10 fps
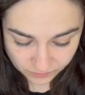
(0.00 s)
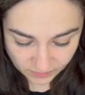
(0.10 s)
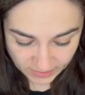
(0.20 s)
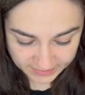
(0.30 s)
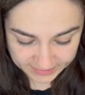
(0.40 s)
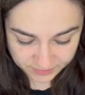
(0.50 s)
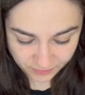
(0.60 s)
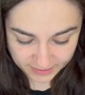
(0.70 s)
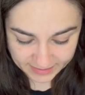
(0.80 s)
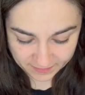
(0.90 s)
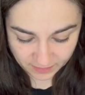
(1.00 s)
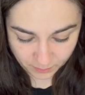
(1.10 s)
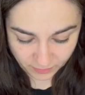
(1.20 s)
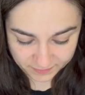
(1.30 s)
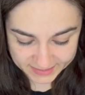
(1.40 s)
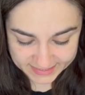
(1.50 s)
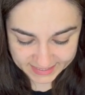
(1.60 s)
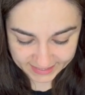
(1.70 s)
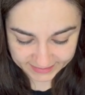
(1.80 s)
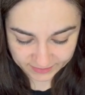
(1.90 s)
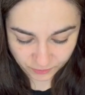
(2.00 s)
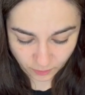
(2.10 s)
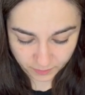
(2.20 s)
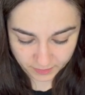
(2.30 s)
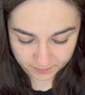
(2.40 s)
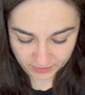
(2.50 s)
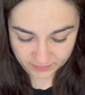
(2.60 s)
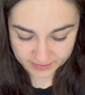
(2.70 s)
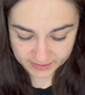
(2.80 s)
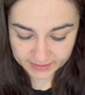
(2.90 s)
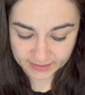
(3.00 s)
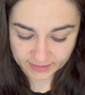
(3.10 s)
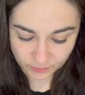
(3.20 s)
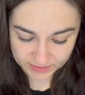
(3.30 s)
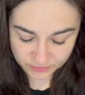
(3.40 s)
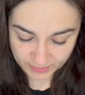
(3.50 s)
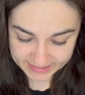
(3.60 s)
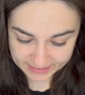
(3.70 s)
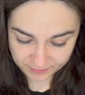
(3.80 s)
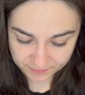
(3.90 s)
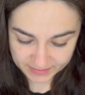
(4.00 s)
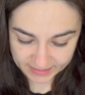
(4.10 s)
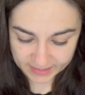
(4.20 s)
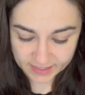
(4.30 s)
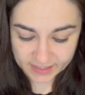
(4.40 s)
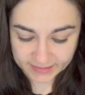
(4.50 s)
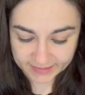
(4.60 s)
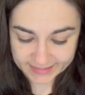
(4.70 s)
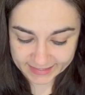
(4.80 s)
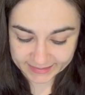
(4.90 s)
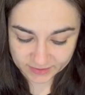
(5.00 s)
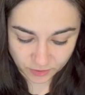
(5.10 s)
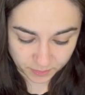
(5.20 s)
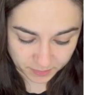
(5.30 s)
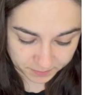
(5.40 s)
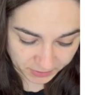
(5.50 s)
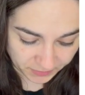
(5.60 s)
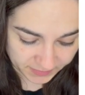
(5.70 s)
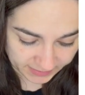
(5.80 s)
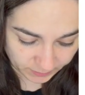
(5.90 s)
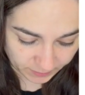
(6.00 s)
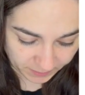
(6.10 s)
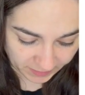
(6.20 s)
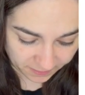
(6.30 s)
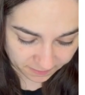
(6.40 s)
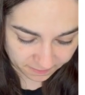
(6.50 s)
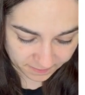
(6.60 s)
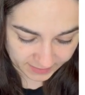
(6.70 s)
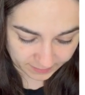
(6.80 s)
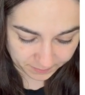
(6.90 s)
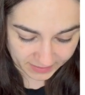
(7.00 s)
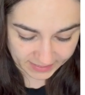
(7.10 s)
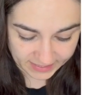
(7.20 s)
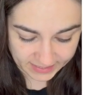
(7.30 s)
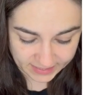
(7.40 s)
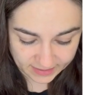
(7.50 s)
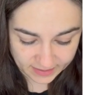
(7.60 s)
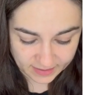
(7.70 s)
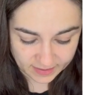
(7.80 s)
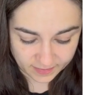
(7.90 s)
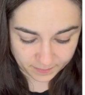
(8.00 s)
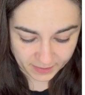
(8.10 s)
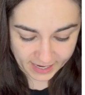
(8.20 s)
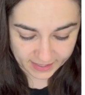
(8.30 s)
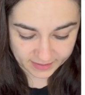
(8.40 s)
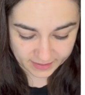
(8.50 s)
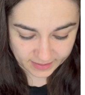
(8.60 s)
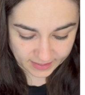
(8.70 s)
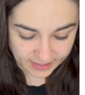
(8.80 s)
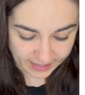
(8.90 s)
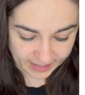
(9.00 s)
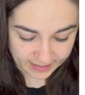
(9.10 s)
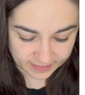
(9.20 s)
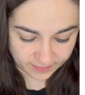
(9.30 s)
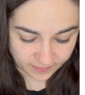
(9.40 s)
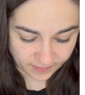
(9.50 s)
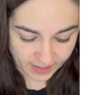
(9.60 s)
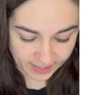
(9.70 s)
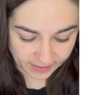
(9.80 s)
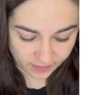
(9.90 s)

I need to write down the number of desktop computers sold in 2015. So desktop computers would be this bit here, the black, and that